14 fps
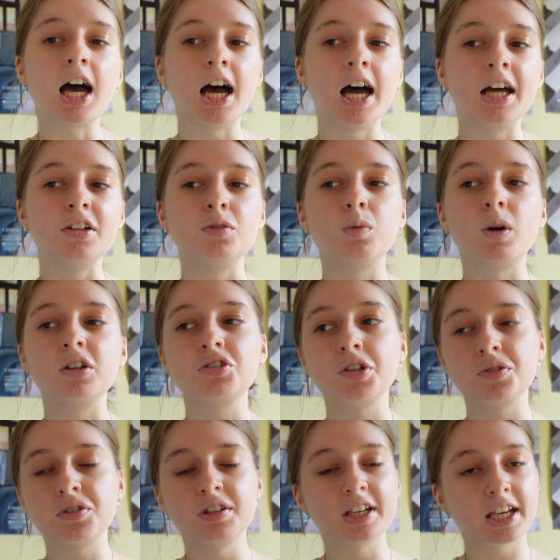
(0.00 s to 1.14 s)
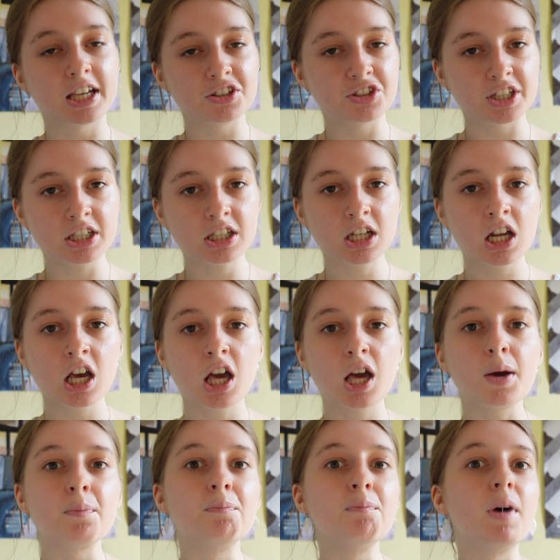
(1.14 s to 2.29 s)
And while she was in the kitchen,
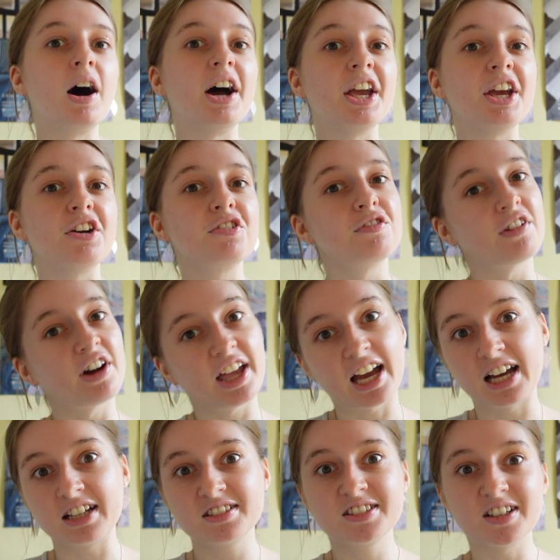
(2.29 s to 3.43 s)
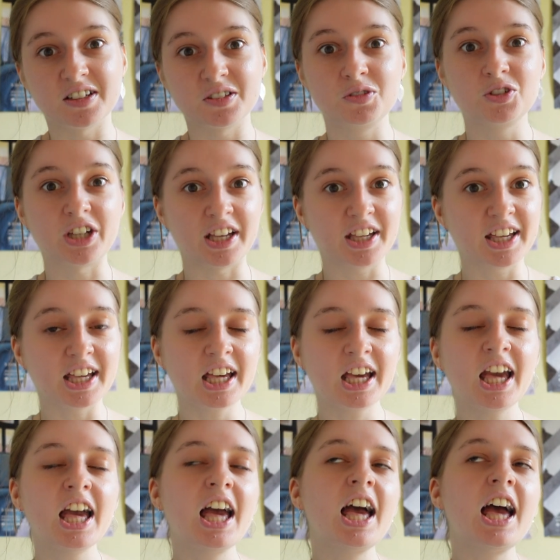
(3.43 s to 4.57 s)
my right hand started shaking,
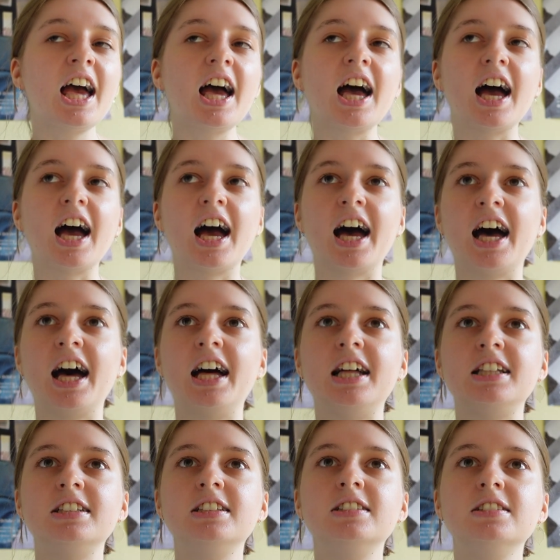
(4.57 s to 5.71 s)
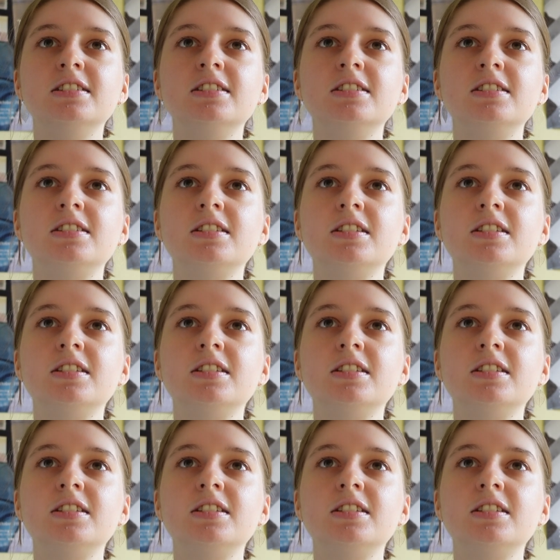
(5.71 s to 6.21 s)
and